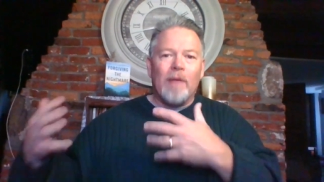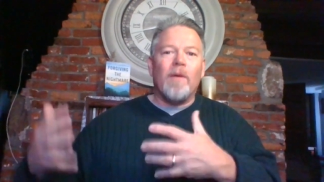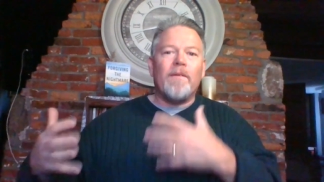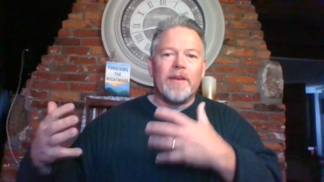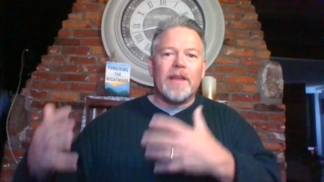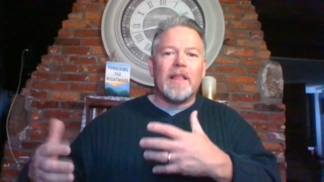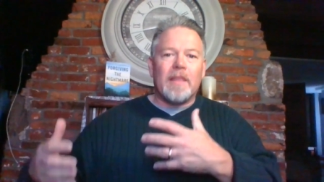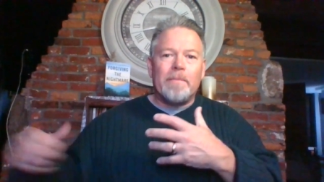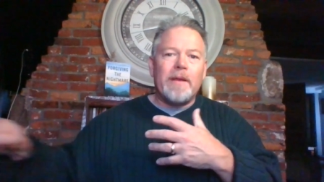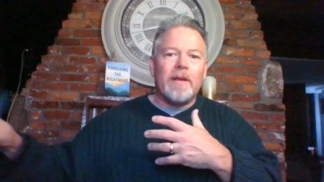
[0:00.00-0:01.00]
I won't
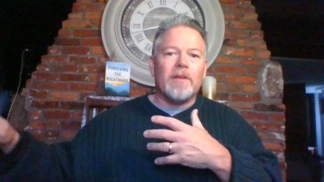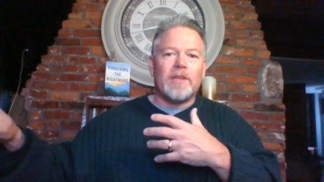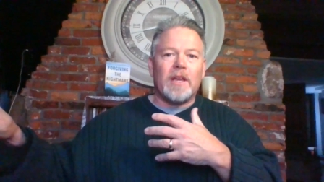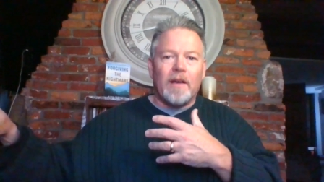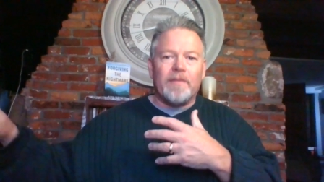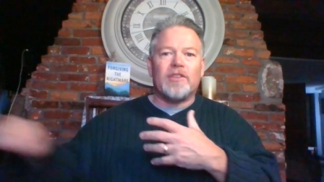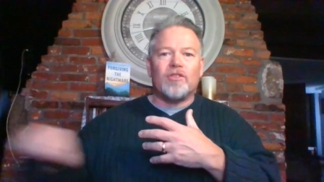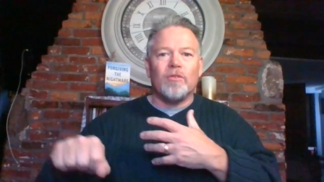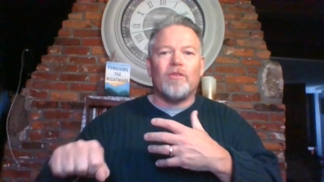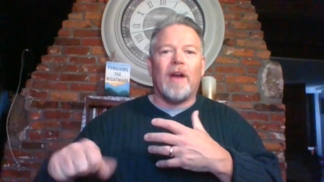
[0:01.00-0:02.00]
forget the piercing of a
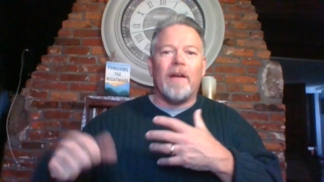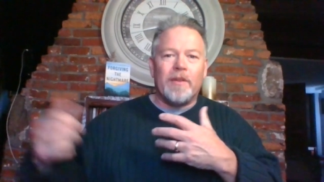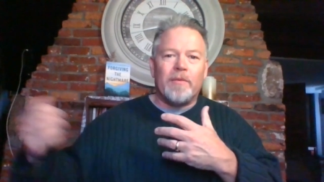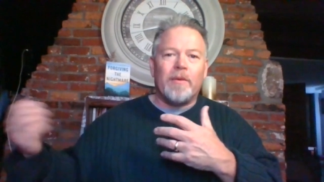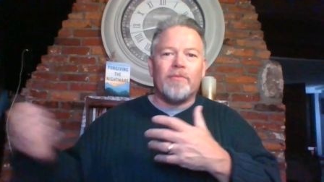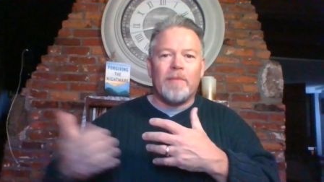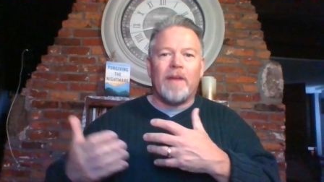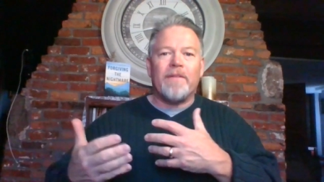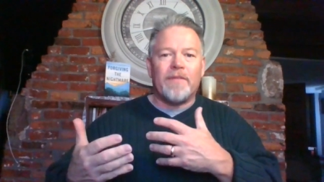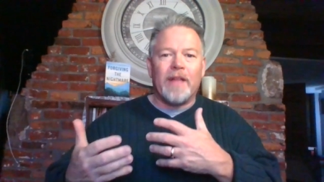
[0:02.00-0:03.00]
screwdriver that went through
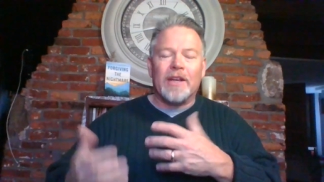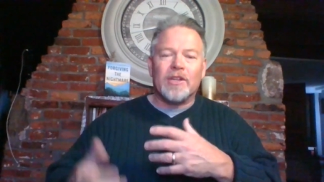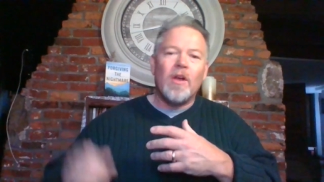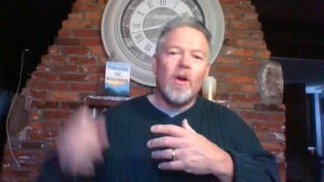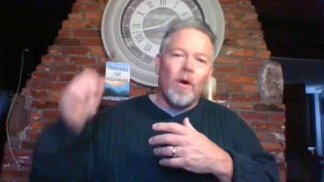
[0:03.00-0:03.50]
my flesh